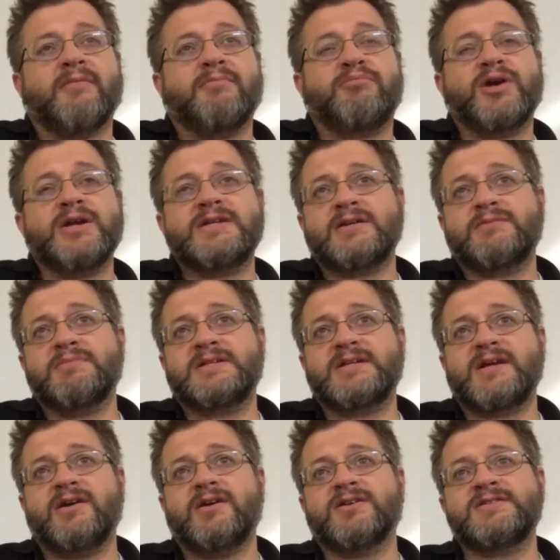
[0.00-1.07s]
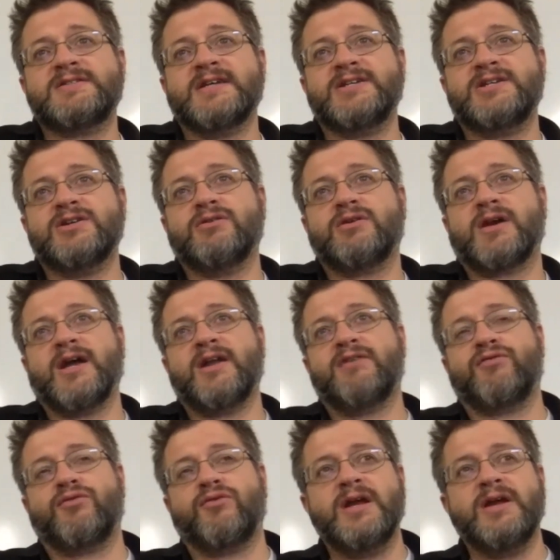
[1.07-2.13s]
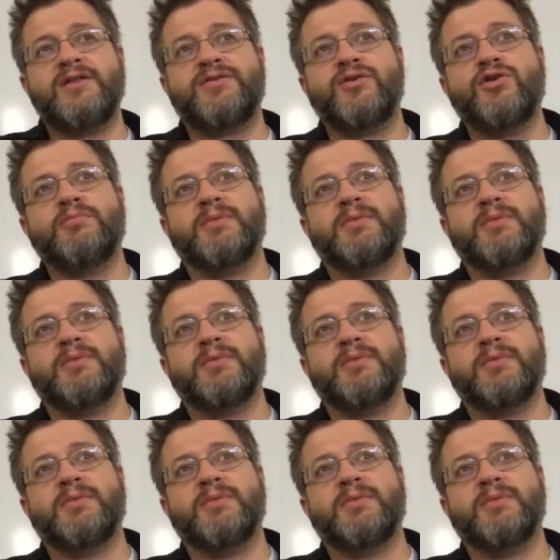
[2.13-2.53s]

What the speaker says: printed materials that you kind of read through,